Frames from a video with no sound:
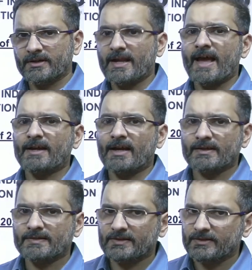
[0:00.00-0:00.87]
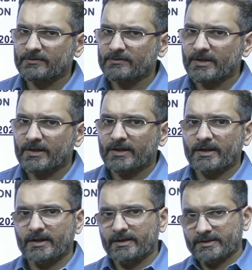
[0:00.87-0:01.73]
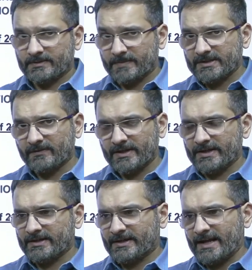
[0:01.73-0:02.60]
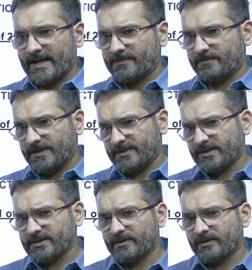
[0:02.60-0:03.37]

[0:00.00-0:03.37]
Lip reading: can ask you, specifically in CLAT-PG.